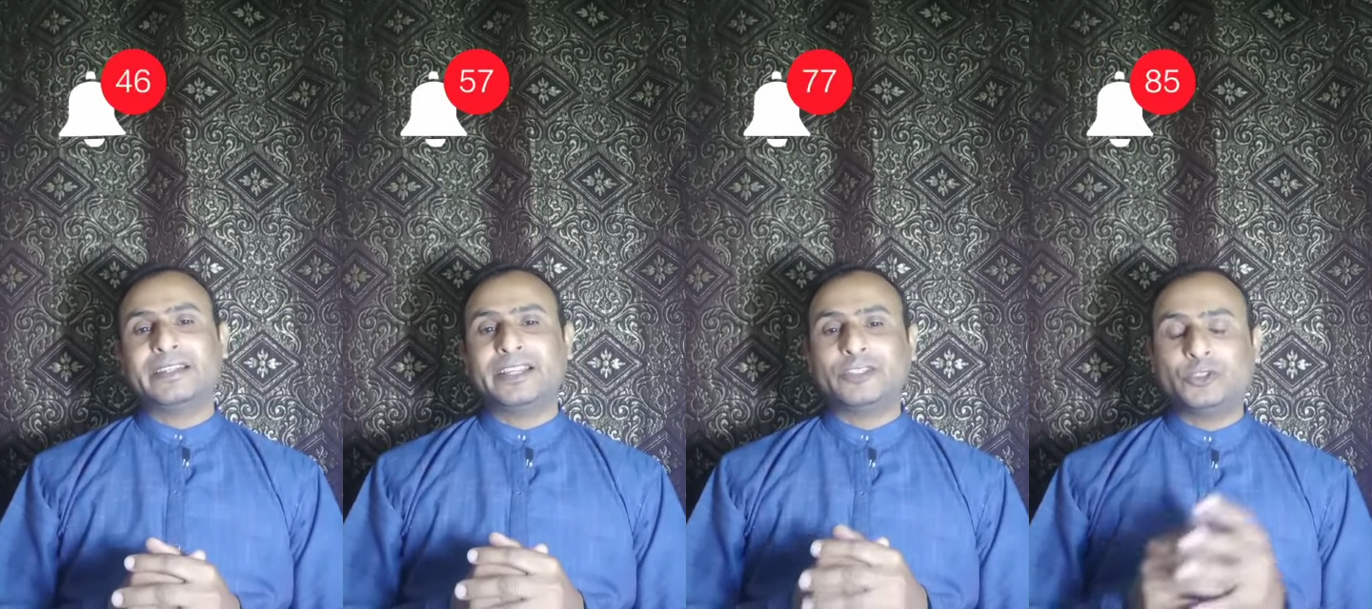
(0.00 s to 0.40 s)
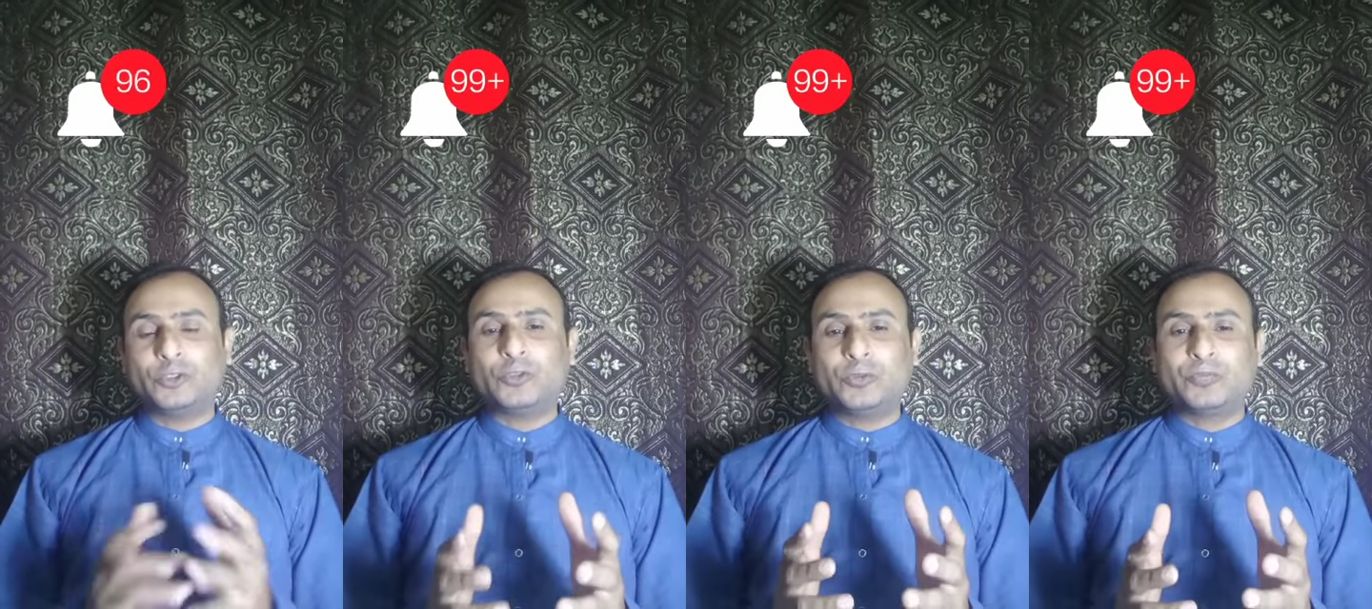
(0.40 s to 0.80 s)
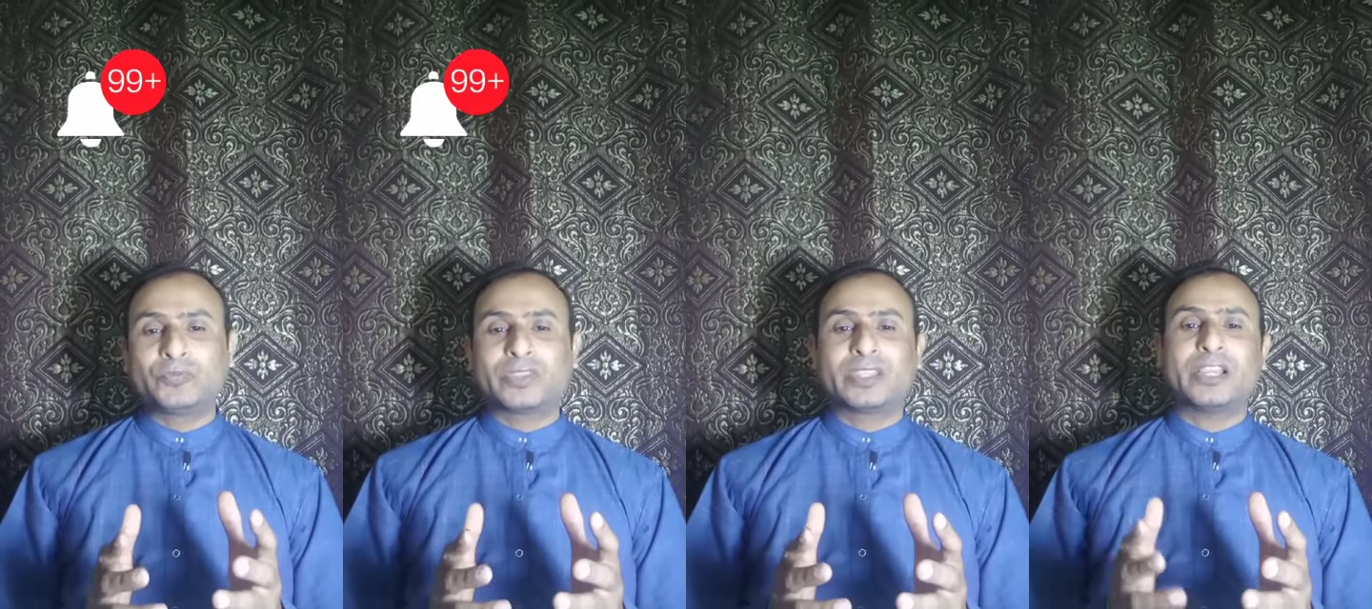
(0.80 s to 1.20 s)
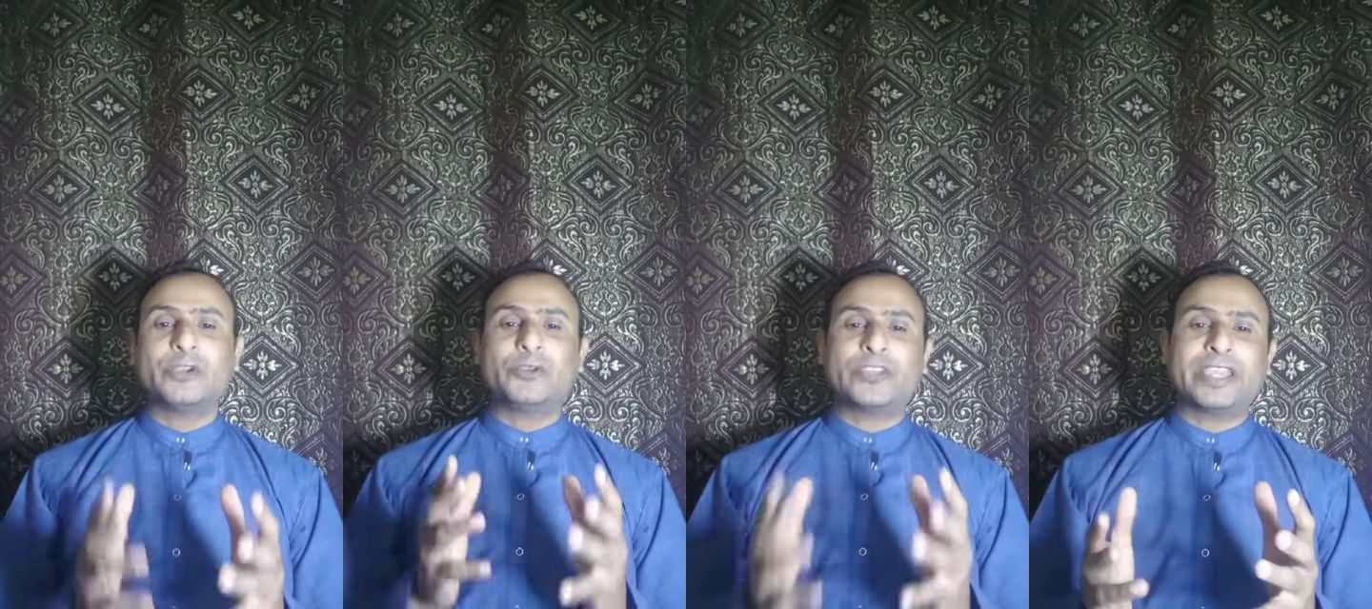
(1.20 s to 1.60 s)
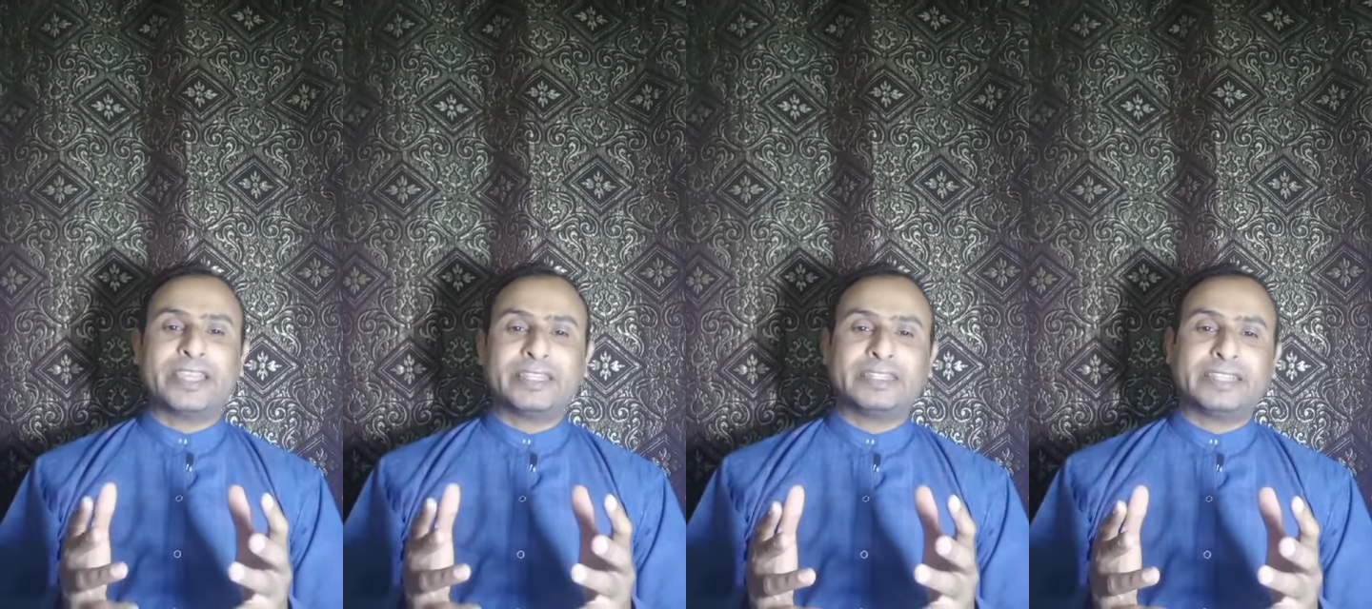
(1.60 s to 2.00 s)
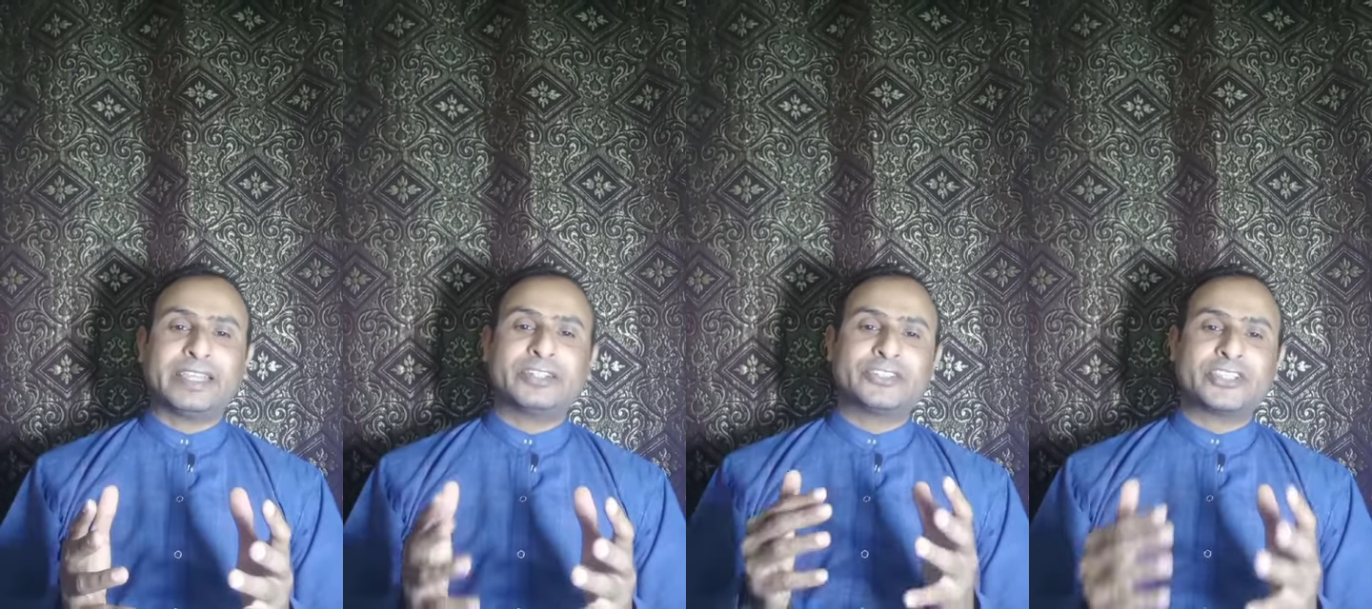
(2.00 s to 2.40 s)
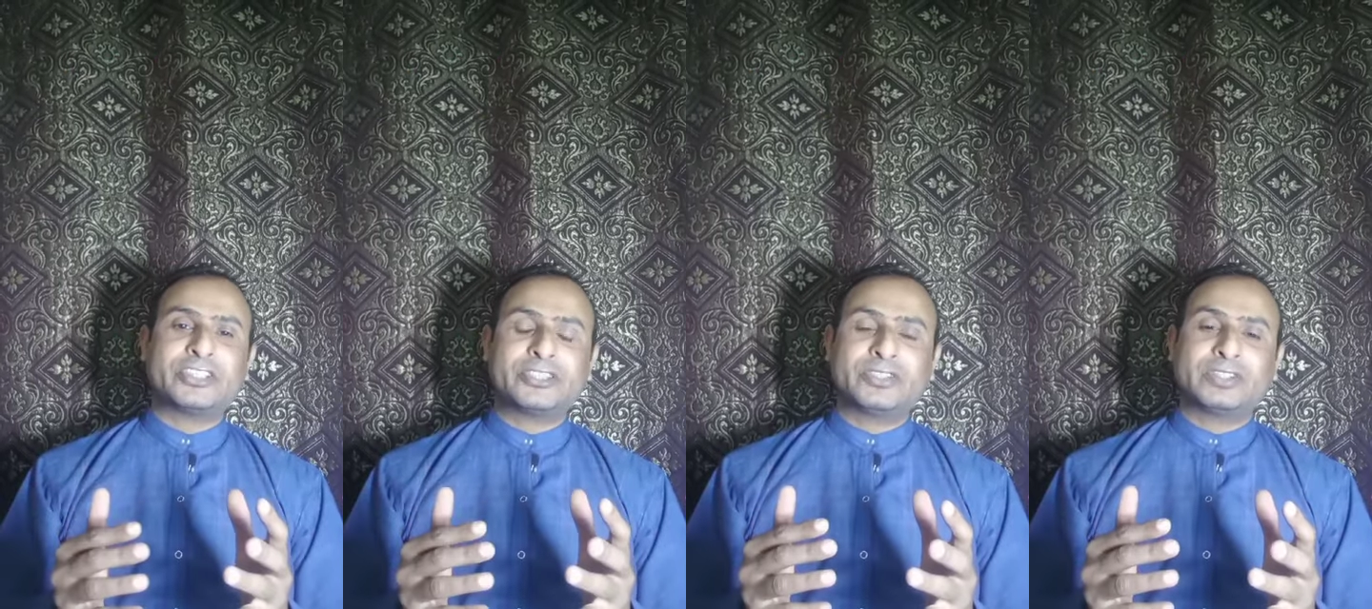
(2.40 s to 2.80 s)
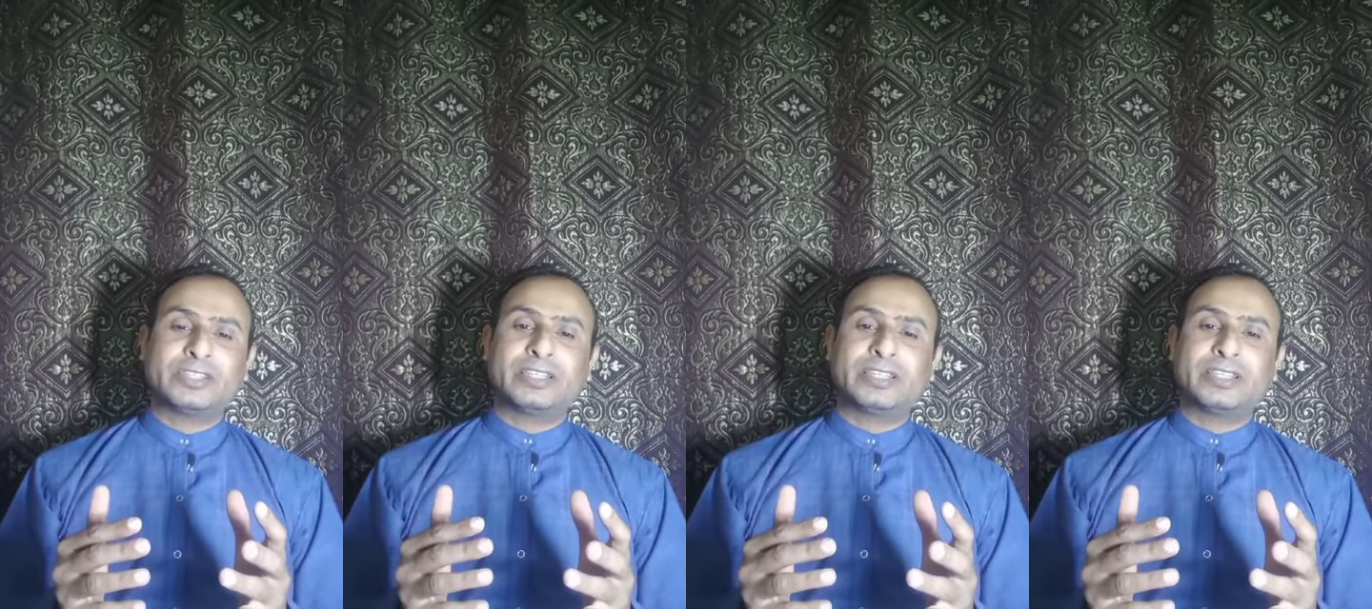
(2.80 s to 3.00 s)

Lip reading: I show you how you can adjust